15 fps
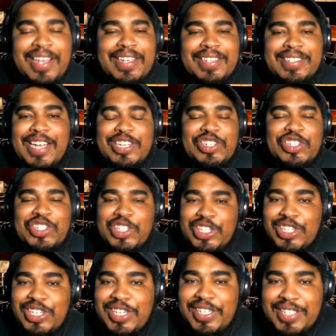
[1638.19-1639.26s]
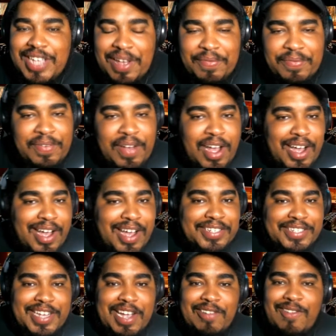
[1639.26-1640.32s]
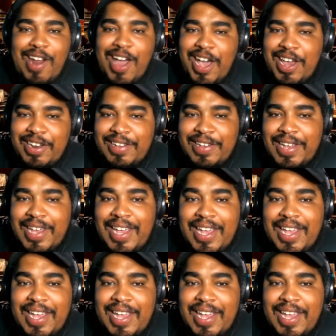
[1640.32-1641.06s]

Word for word: He's got Shug, he's got Fonz, he's got Ryder.